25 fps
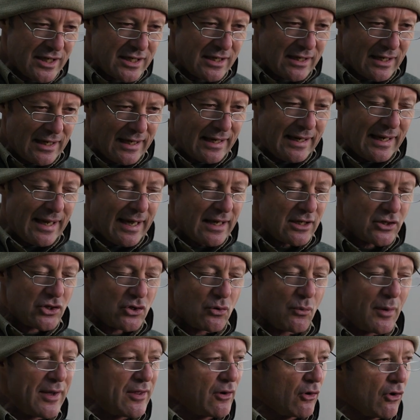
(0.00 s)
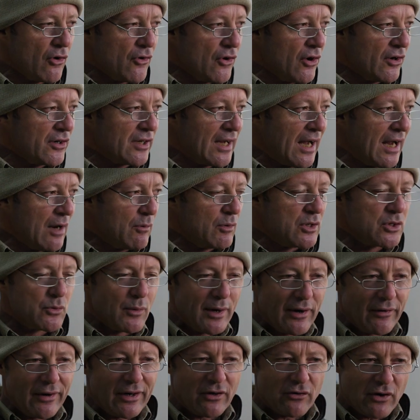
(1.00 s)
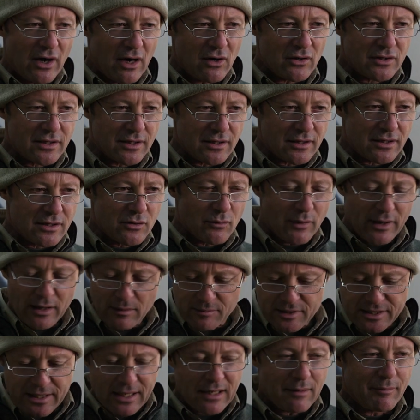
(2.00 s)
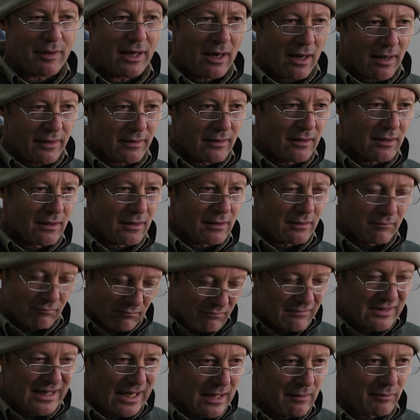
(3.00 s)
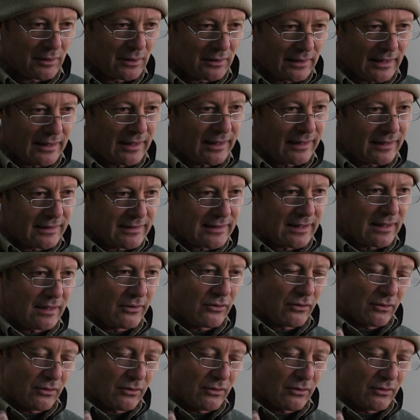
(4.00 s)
recently as to whether or not I was wearing trousers when I'm standing behind the table, and I can tell